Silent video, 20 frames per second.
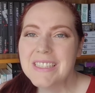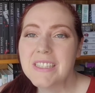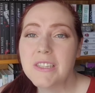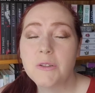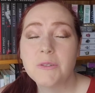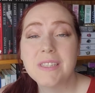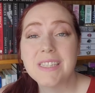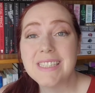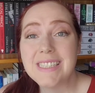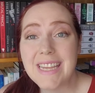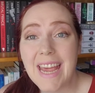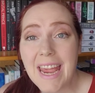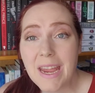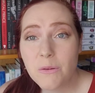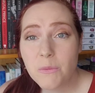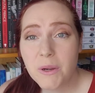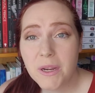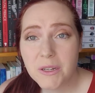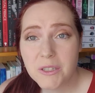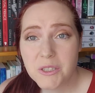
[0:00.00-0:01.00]
So,
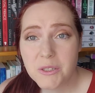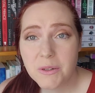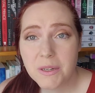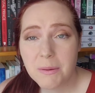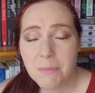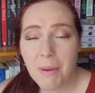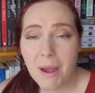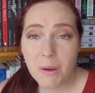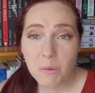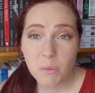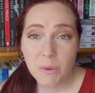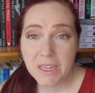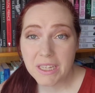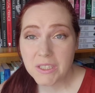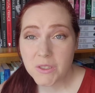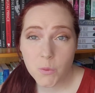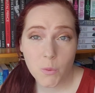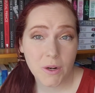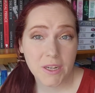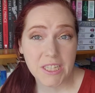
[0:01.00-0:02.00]
today we are doing my
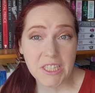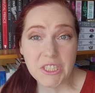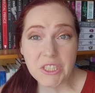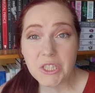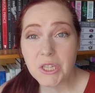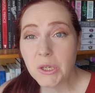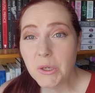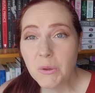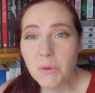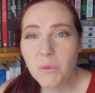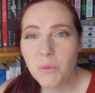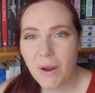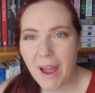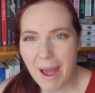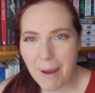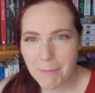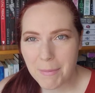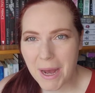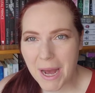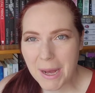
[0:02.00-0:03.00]
week 22
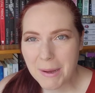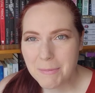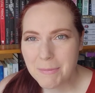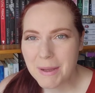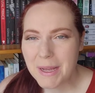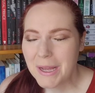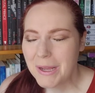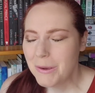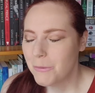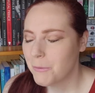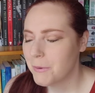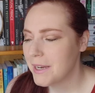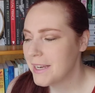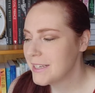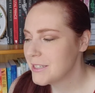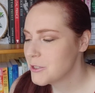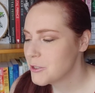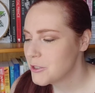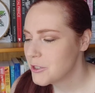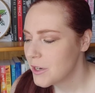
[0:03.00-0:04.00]
wrap up,
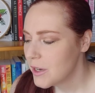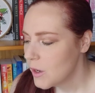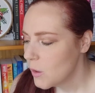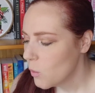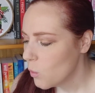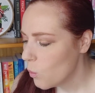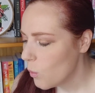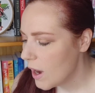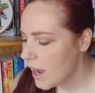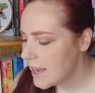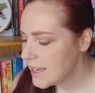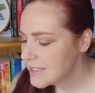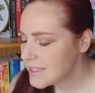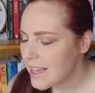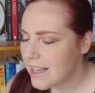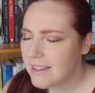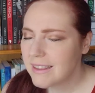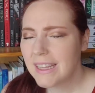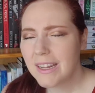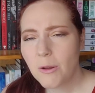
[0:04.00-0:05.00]
which
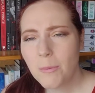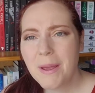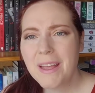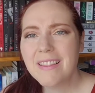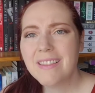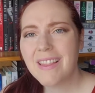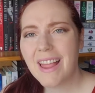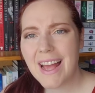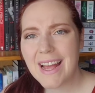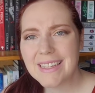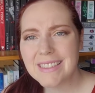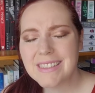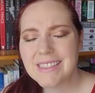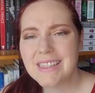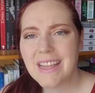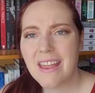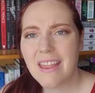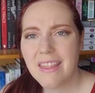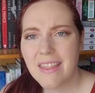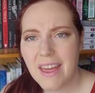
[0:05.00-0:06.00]
was a little bit
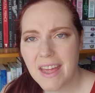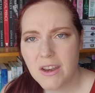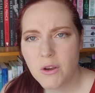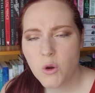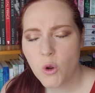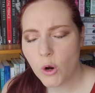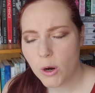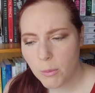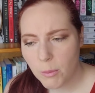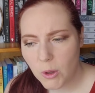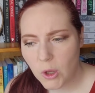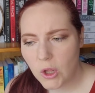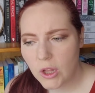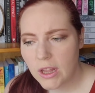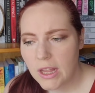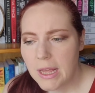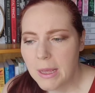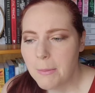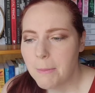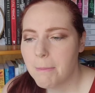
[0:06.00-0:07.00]
less than
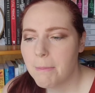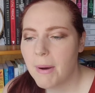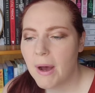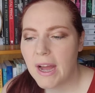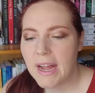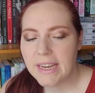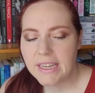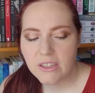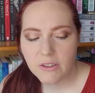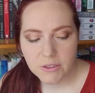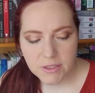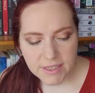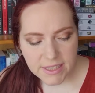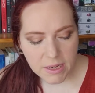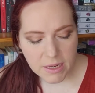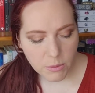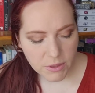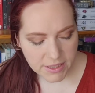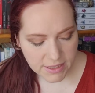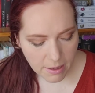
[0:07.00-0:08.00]
normal, but you'll
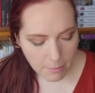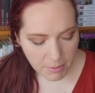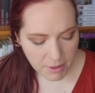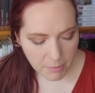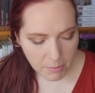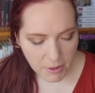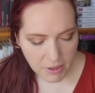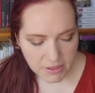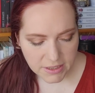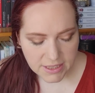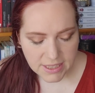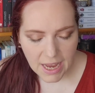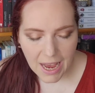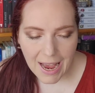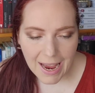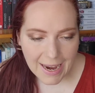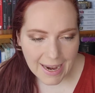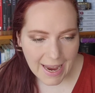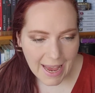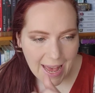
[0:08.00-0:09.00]
see with some of the books
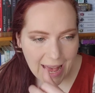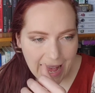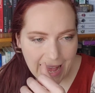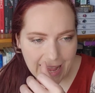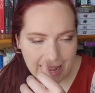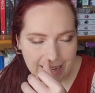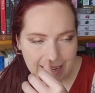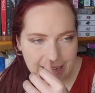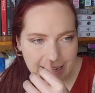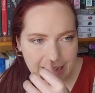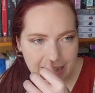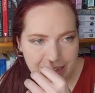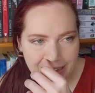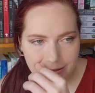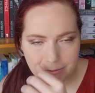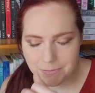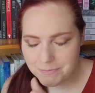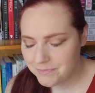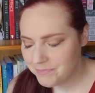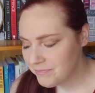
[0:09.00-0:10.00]
I had
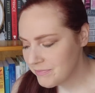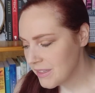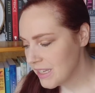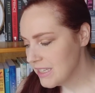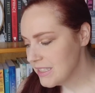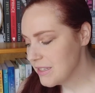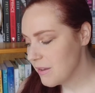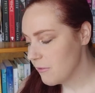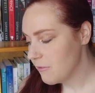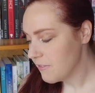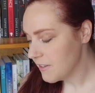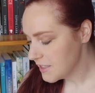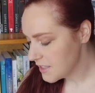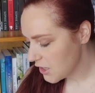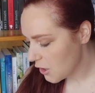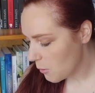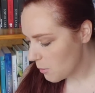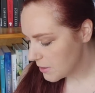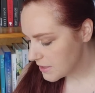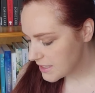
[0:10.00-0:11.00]
um, some
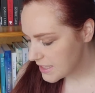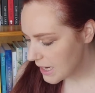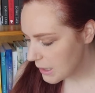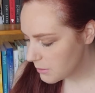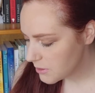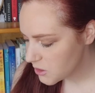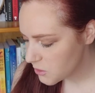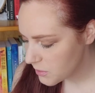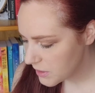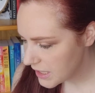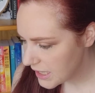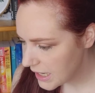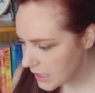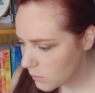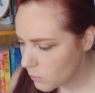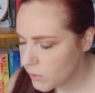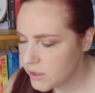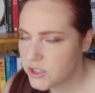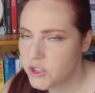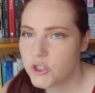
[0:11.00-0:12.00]
physical books I was
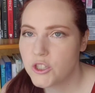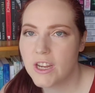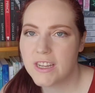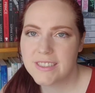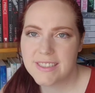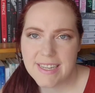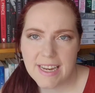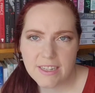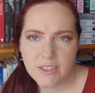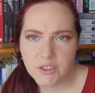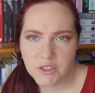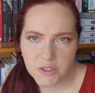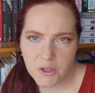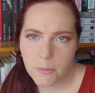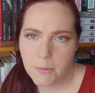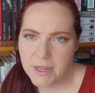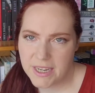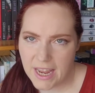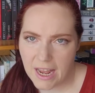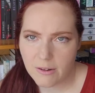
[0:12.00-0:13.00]
reading, which does tend to
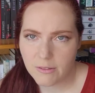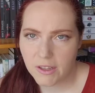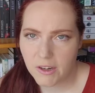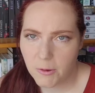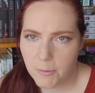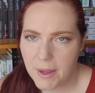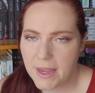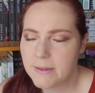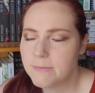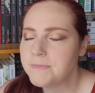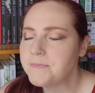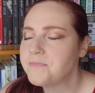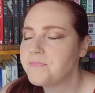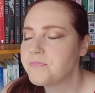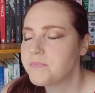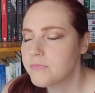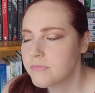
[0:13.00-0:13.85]
slow me down a little bit,